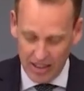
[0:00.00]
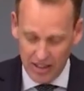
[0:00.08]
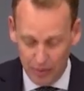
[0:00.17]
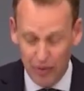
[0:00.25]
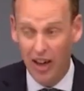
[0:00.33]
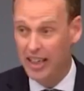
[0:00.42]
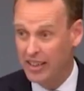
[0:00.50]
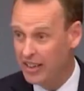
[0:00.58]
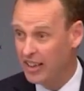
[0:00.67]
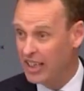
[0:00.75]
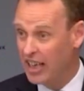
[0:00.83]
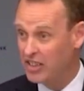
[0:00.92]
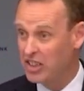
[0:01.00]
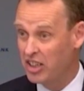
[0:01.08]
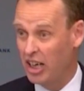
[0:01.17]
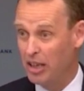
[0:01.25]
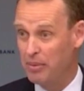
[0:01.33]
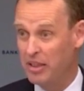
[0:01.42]
in the fight against
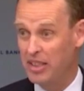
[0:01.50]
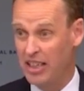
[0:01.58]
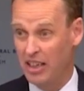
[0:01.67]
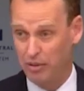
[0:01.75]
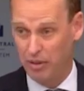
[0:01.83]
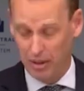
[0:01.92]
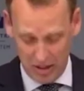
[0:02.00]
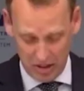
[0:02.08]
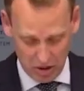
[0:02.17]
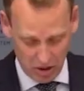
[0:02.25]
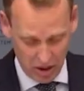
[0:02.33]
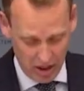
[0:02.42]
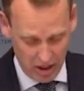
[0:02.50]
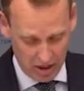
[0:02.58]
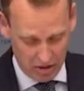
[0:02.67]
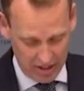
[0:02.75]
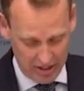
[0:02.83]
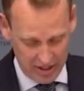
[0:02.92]
climate and environmental
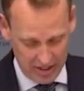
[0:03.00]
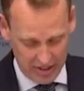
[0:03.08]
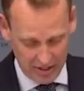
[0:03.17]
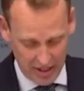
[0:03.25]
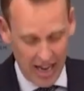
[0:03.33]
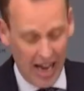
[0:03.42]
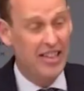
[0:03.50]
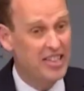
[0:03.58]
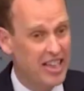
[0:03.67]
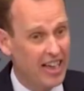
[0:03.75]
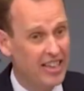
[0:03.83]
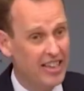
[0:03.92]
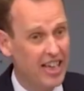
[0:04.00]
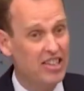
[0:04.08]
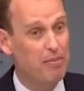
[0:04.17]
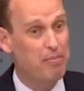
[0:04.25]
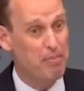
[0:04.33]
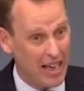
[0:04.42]
crises and second
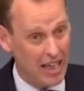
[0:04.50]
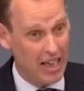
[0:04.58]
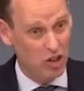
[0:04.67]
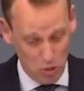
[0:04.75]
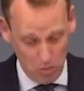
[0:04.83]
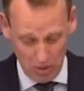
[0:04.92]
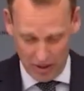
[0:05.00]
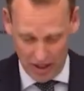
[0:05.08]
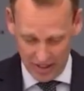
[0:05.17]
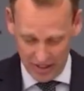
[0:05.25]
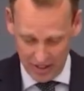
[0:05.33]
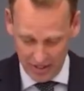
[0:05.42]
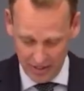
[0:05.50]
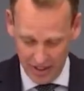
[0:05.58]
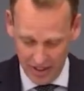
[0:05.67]
as a banking supervisor